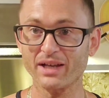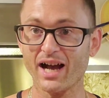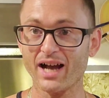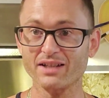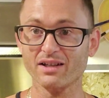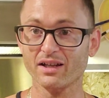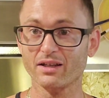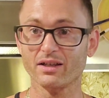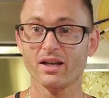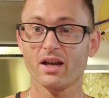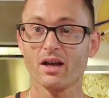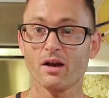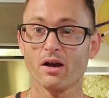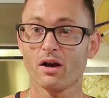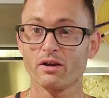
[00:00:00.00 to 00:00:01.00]
The guy's like,
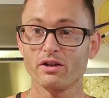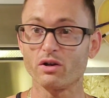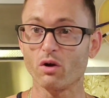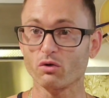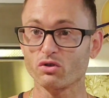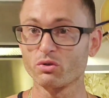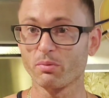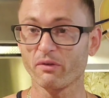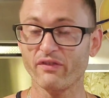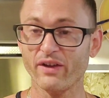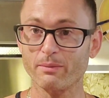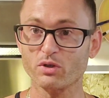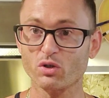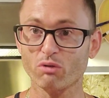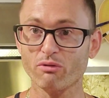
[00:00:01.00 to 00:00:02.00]
you know, super
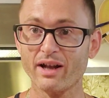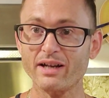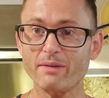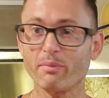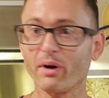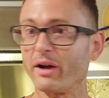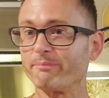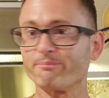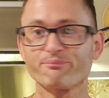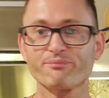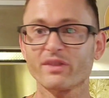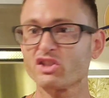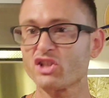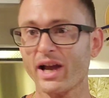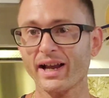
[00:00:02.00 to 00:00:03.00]
famous already. But
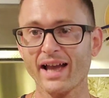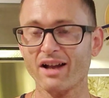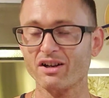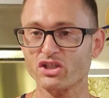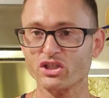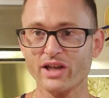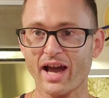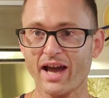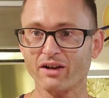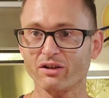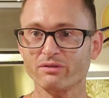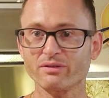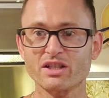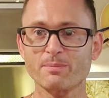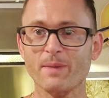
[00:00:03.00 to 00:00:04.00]
check out his
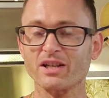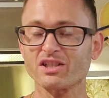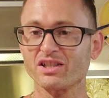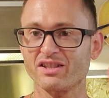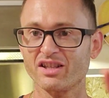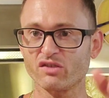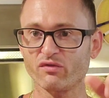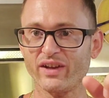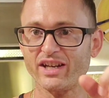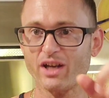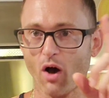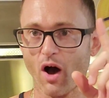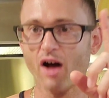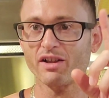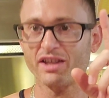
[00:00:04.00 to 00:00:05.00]
channel, especially this
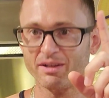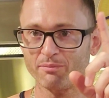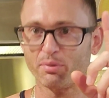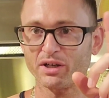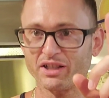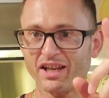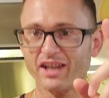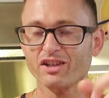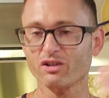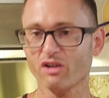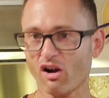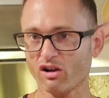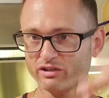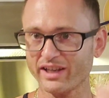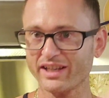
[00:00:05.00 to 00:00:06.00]
video in
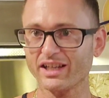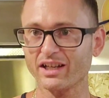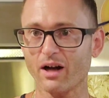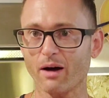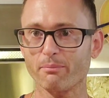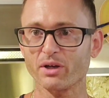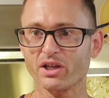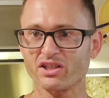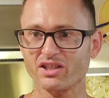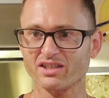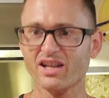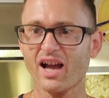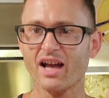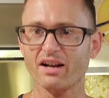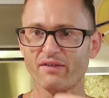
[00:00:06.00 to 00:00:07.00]
particular. I'll link it up because
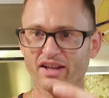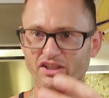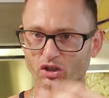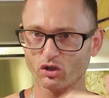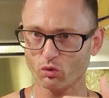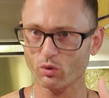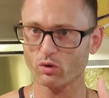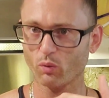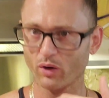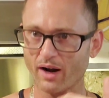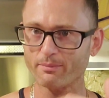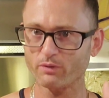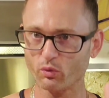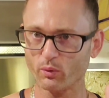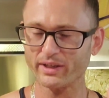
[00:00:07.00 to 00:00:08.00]
it's kind of has to do with
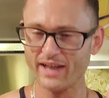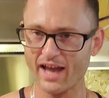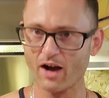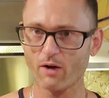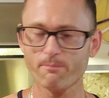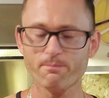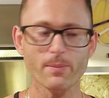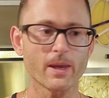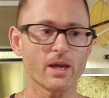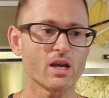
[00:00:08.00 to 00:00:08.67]
what I'm doing now.